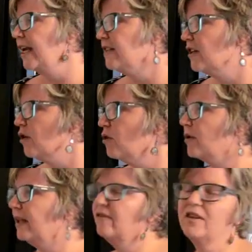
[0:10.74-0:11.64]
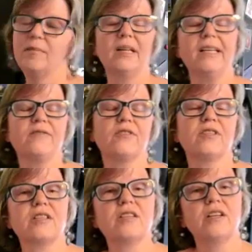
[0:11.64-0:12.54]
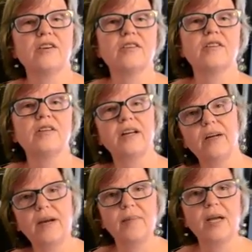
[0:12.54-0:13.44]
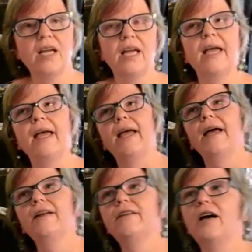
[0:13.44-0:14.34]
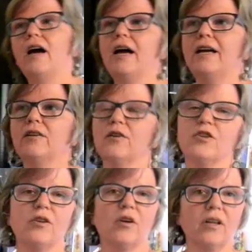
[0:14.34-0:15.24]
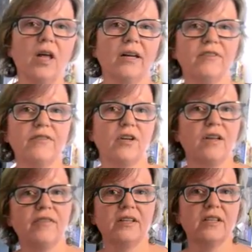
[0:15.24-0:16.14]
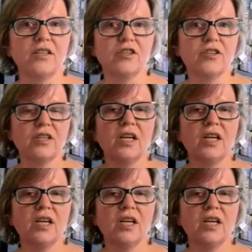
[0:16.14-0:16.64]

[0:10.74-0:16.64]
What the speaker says: as I told you, I lived in the Middle East for 16 years in Saudi Arabia, and I learned to cook a lot of different authentic dishes.